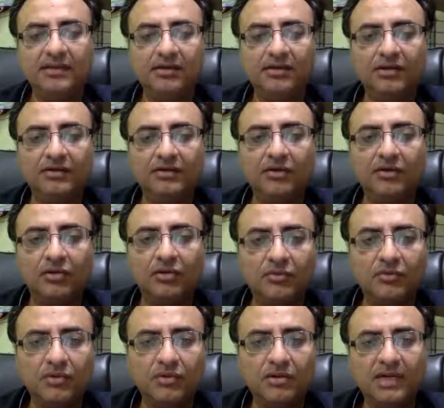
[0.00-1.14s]
you know the whole
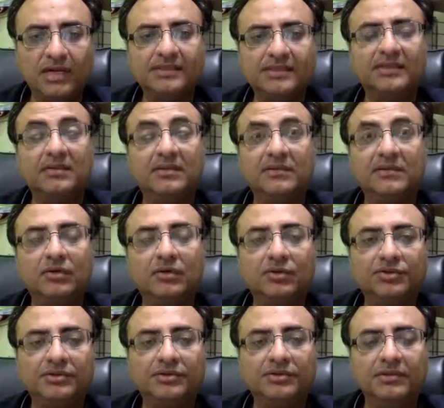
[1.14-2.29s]
world has become one
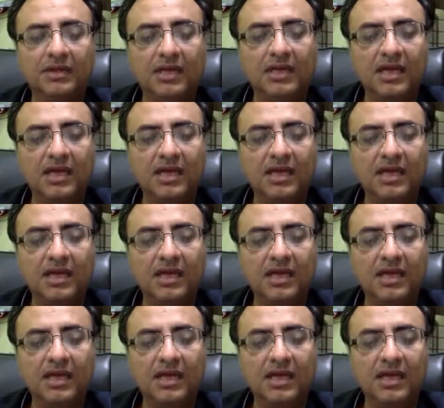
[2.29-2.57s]
ocean,